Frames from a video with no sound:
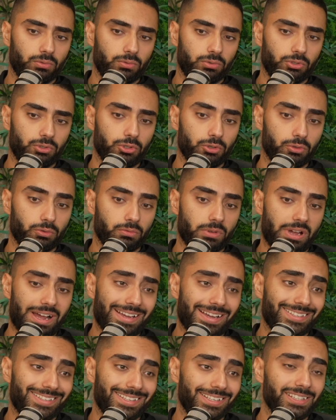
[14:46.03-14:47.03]
you
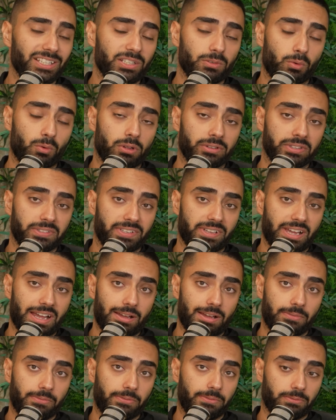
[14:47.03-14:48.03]
ideally want to
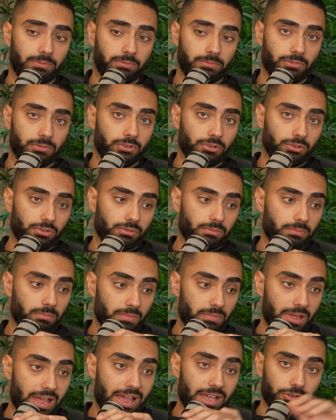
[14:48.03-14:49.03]
have your
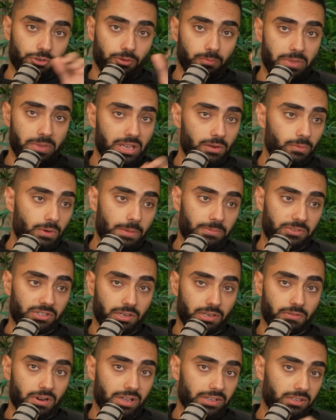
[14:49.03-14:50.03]
actual main
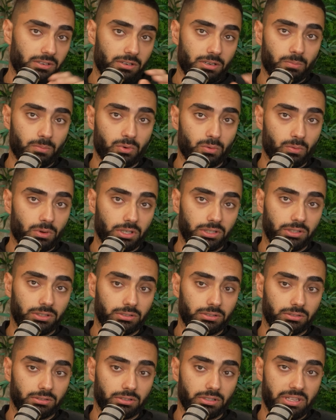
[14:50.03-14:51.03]
website ranking number one
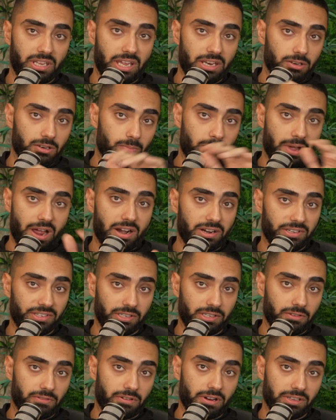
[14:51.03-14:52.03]
and then your
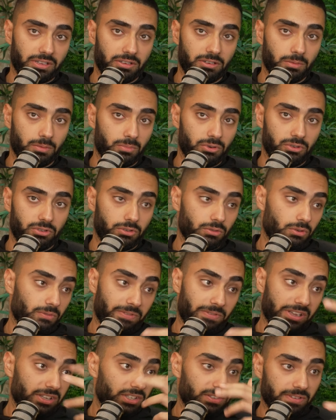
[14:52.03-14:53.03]
parasite ranking number two or
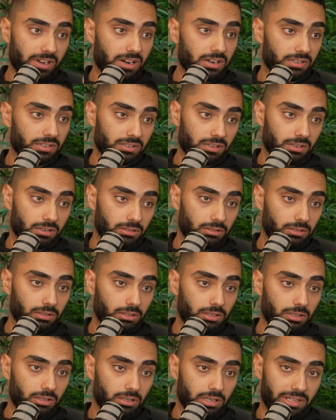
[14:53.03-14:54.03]
vice versa.
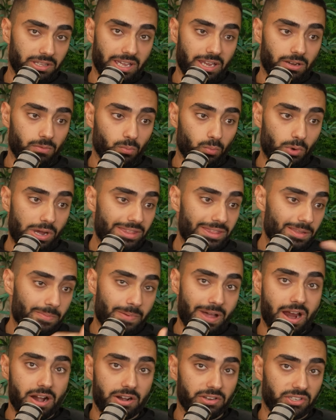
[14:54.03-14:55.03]
And then when the
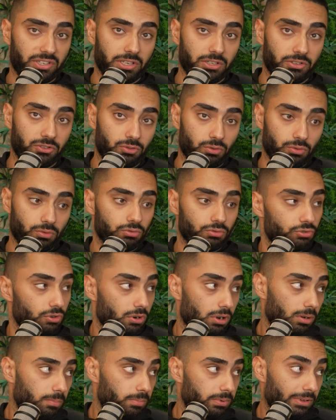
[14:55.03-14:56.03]
parasites do
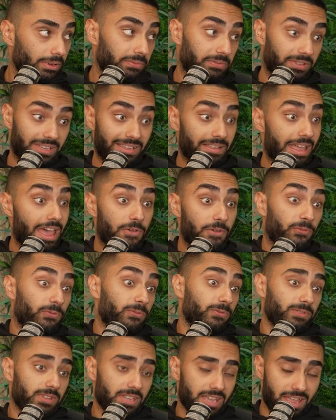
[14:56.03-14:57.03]
drop, if they
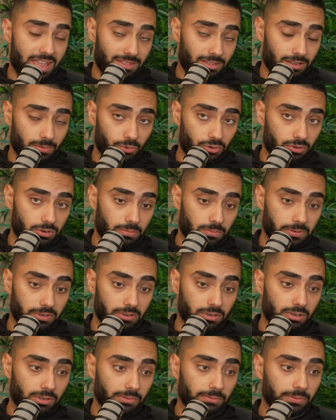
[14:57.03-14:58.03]
if they end up dropping
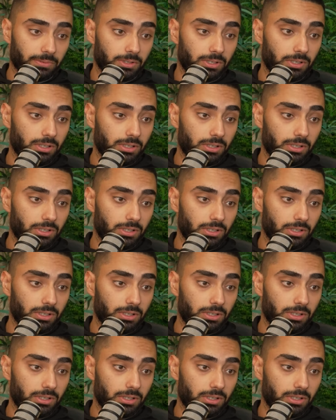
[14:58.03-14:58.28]
off,